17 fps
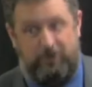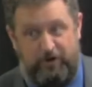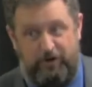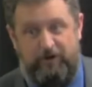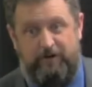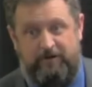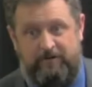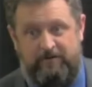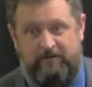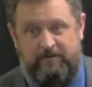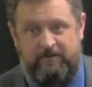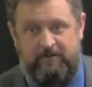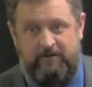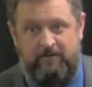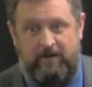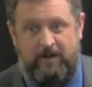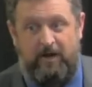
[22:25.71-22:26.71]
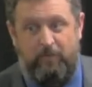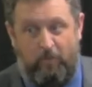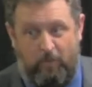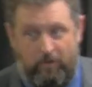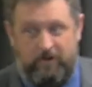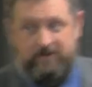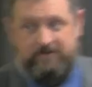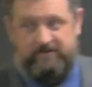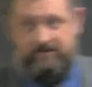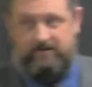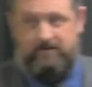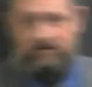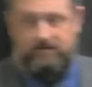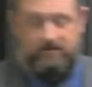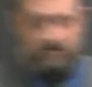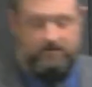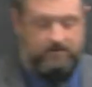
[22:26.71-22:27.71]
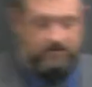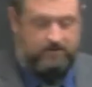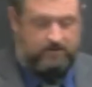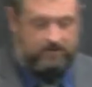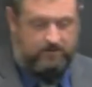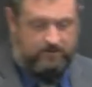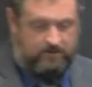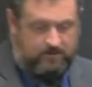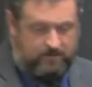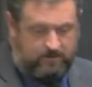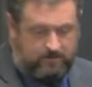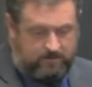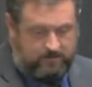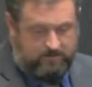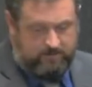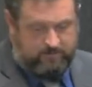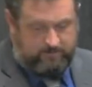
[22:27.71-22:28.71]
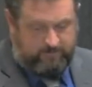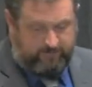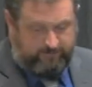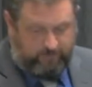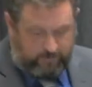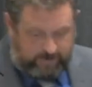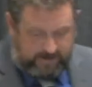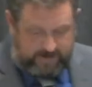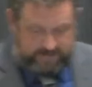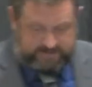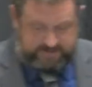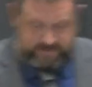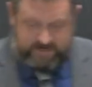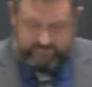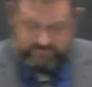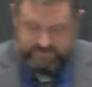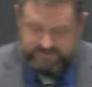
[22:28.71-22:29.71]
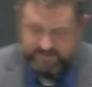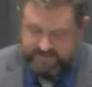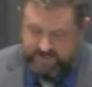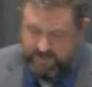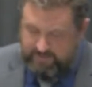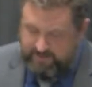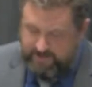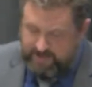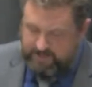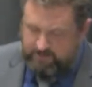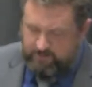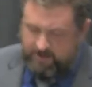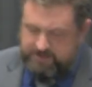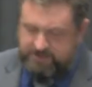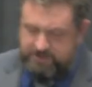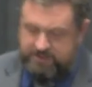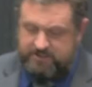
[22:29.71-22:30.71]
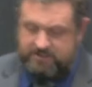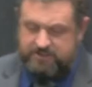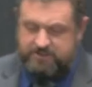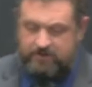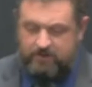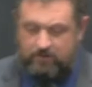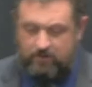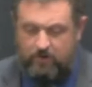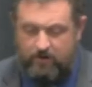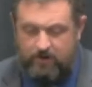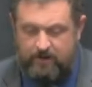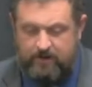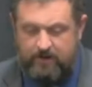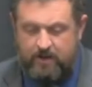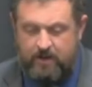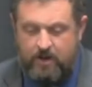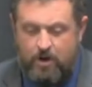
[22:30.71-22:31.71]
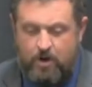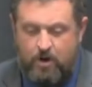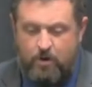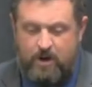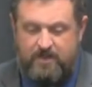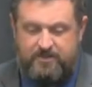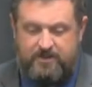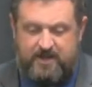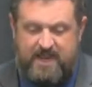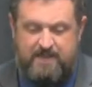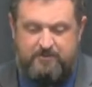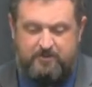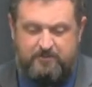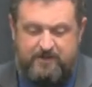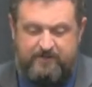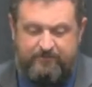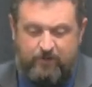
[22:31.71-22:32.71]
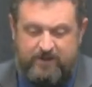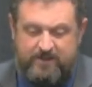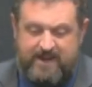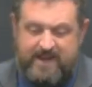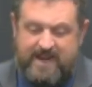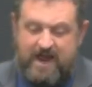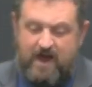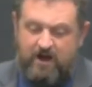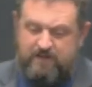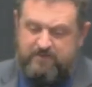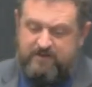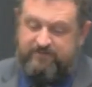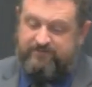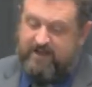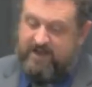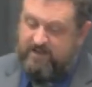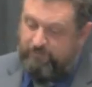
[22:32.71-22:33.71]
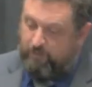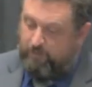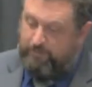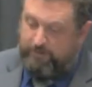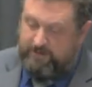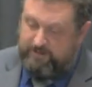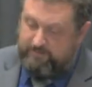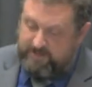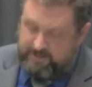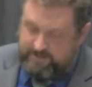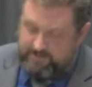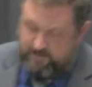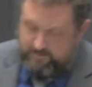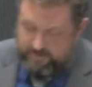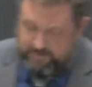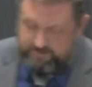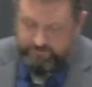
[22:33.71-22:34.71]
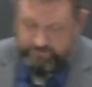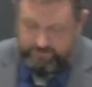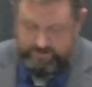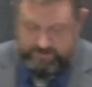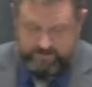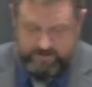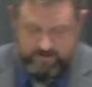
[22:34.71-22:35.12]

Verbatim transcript: earned and warranted before he got saved. He says, And I thank Christ Jesus our Lord, who hath enabled me, for that he counted me faithful, putting me into the ministry,